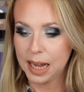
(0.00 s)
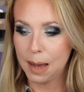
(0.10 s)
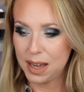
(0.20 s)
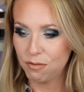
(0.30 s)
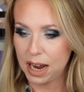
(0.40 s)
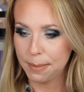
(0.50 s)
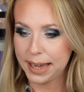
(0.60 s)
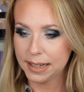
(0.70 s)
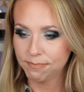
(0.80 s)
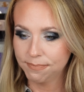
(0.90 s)
Am I
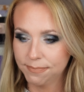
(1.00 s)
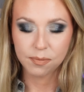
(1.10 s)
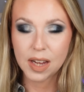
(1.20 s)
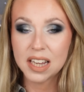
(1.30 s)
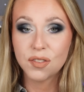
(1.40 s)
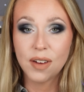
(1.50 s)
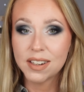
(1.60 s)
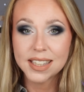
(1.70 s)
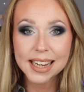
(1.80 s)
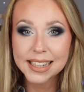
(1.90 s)
rhyming? As far
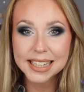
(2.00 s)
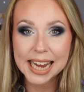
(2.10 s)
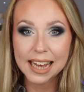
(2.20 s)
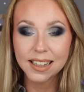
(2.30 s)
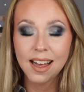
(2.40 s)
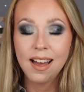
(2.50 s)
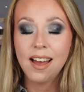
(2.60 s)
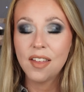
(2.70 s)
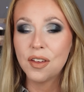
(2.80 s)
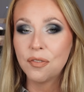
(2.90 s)
as I can tell,
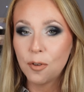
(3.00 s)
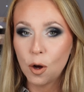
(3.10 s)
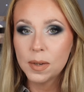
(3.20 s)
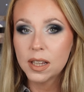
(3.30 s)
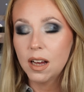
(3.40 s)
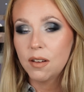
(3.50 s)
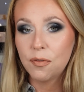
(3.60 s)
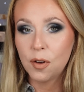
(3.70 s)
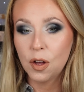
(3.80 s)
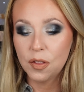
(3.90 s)
the formula
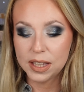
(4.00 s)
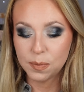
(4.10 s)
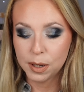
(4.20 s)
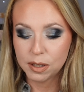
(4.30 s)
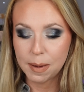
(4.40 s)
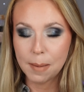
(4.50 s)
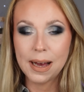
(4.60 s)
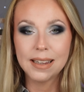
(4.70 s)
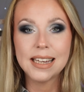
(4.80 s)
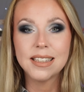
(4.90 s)
for this Beauty Bay
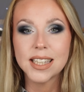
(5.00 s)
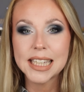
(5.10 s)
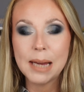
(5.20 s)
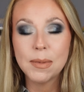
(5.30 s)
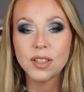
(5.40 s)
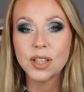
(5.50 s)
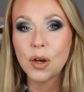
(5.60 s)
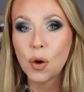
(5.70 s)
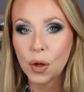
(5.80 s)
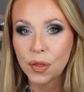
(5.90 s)
palette is the same as
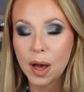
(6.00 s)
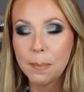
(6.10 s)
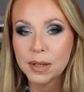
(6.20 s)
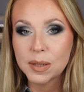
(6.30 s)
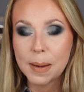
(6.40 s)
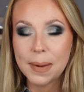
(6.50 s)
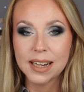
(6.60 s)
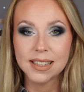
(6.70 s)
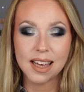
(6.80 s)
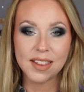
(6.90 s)
the other Beauty Bay
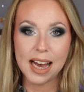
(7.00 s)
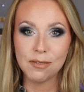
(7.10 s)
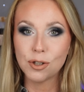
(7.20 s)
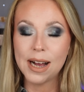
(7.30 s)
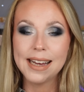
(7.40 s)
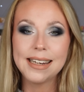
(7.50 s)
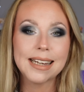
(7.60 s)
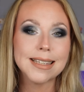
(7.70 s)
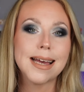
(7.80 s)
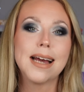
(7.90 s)
palettes that I've tried.
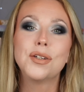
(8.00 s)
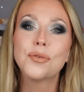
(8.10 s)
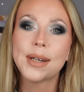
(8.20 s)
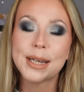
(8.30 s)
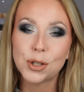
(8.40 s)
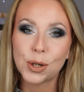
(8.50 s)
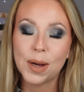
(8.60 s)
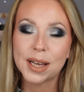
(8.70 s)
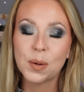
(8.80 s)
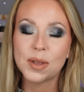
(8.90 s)
Like I say, I do really enjoy
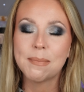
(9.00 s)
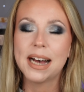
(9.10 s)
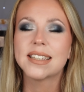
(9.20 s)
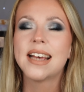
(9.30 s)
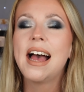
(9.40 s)
working with the mattes.